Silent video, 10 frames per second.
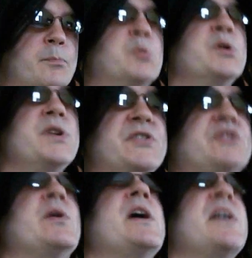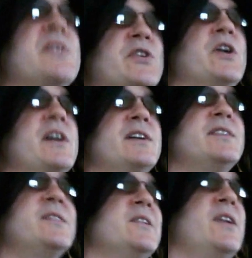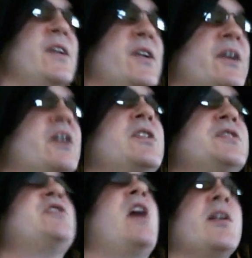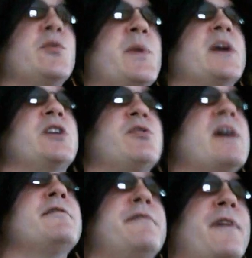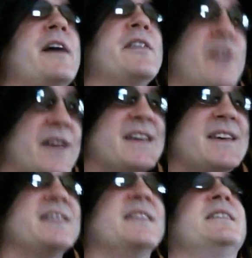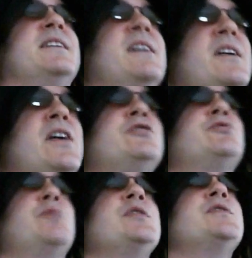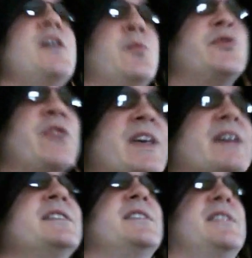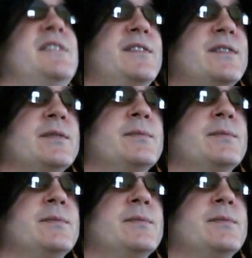Pretty strange, huh? It all started with my grandfather, Iggy. His real name was Igneous.